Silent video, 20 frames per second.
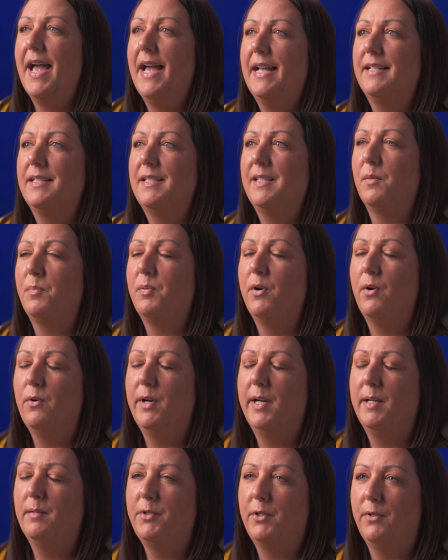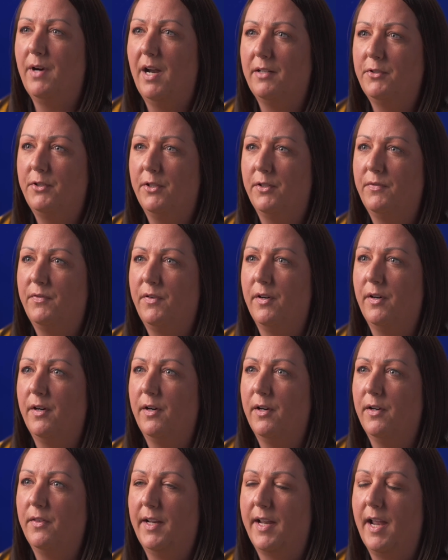As the program director
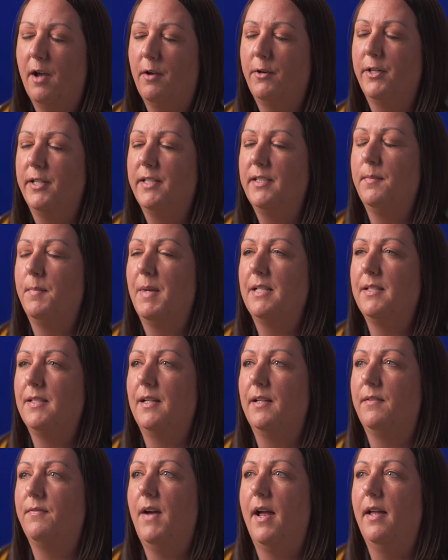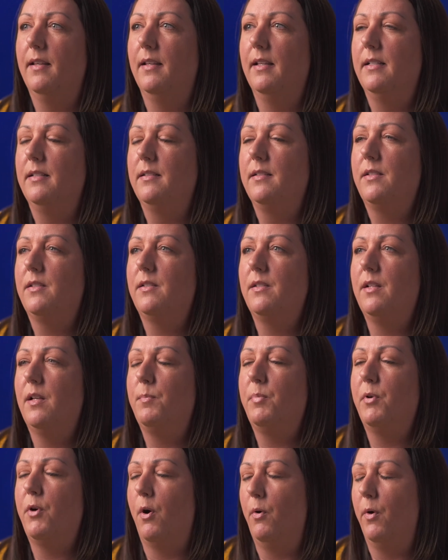for the Countering Domestic Violence
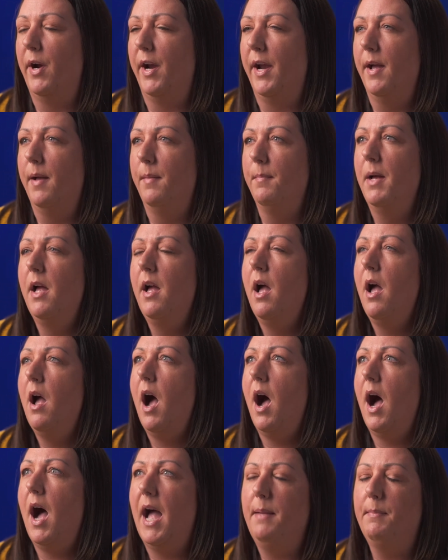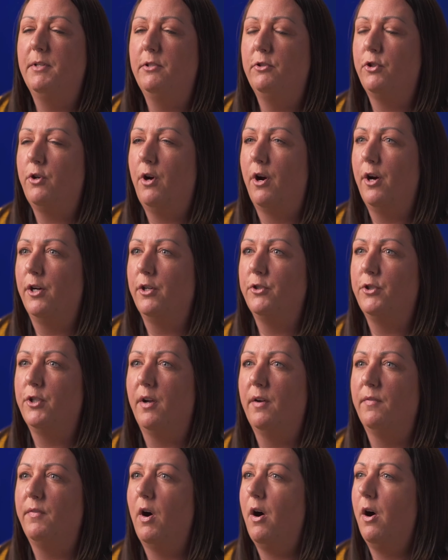program, I'm in charge
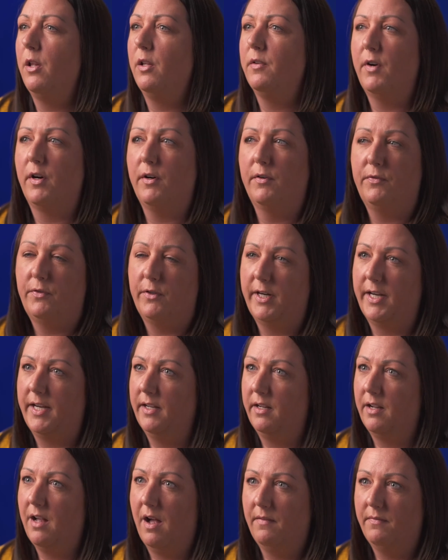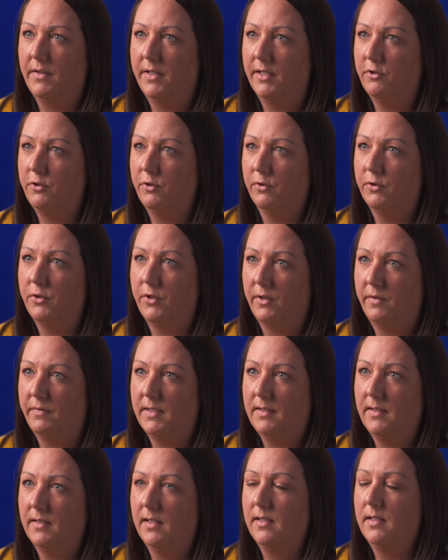of all of our free and confidential
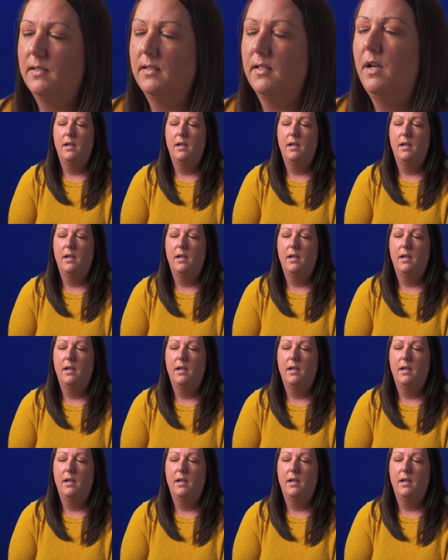services.